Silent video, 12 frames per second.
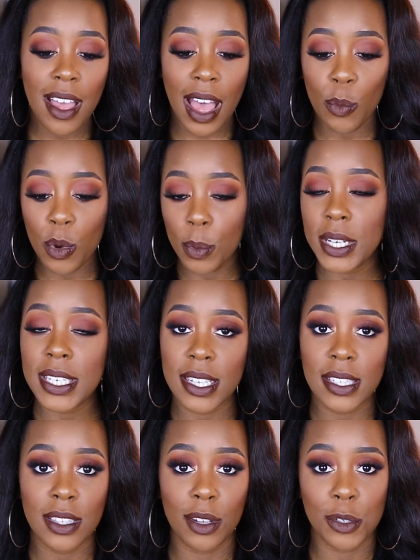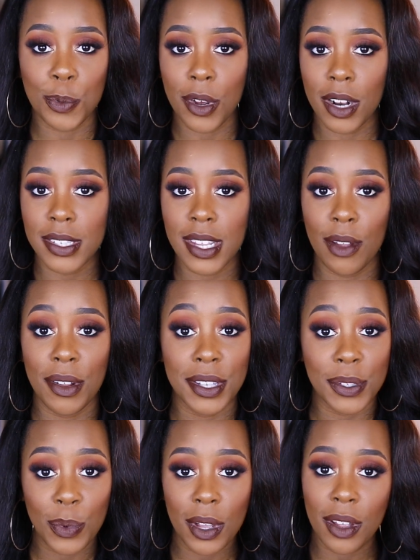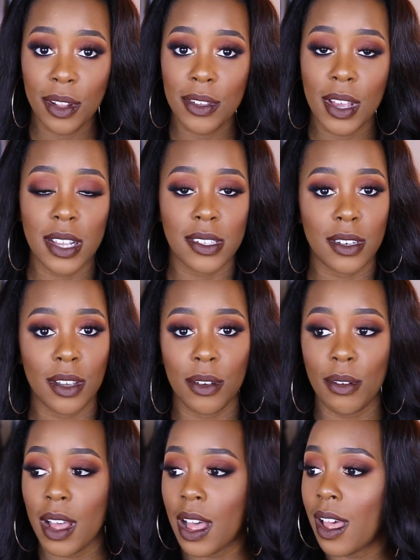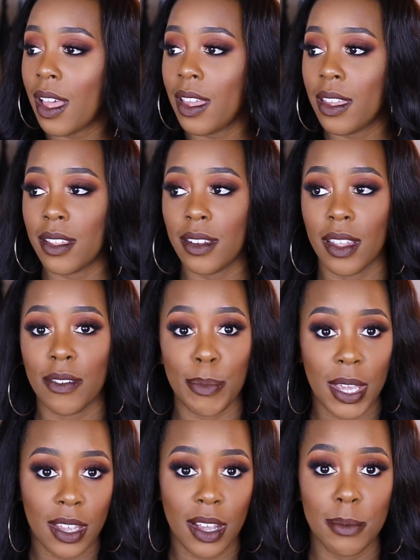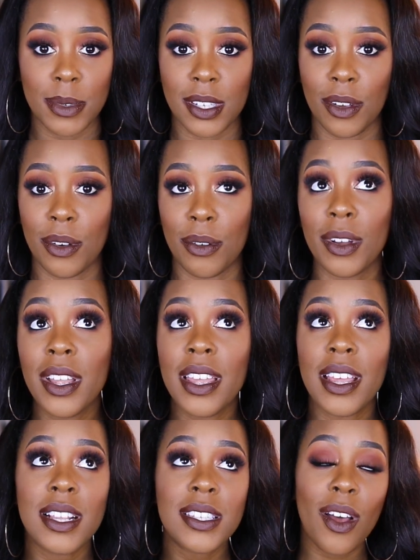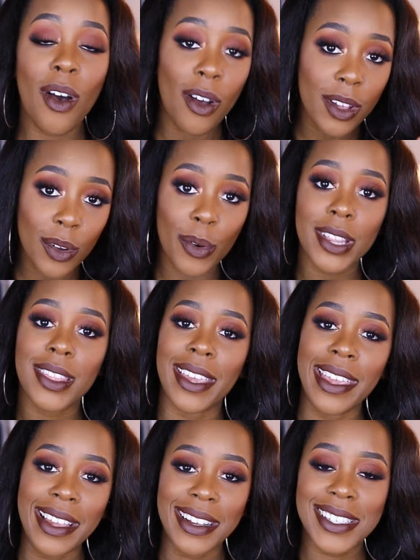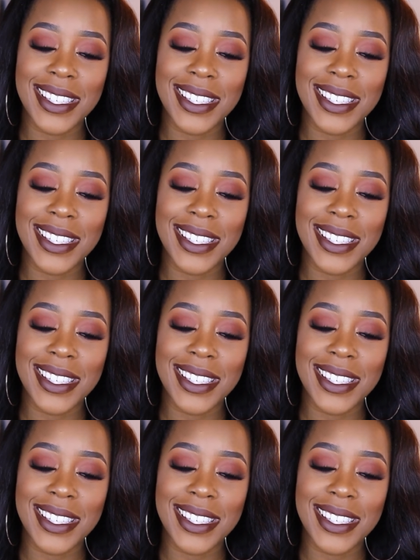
I will be testing those products out as well. You guys know I love makeup, so it's an ongoing thing.